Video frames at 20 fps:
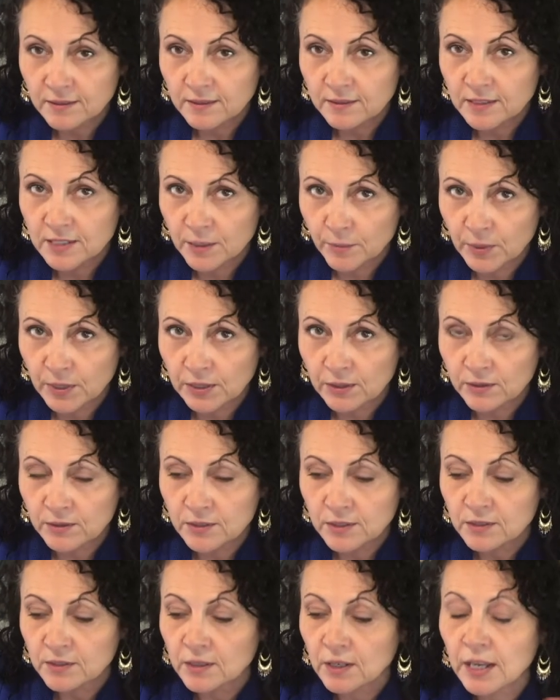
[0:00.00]
to
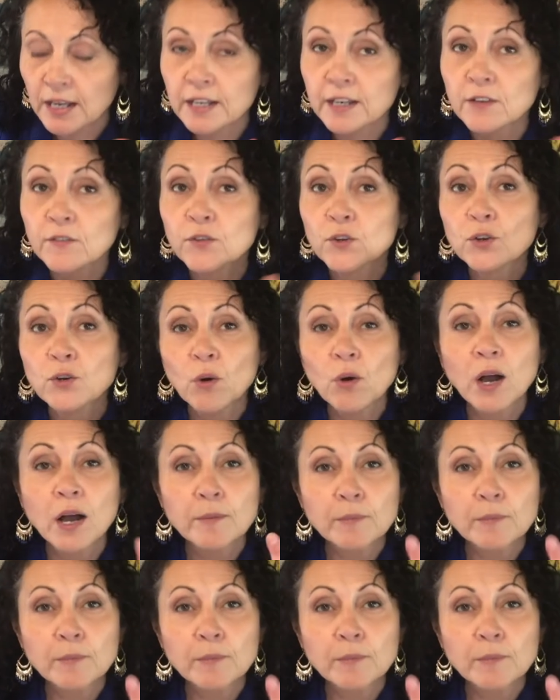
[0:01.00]
build, and if you know how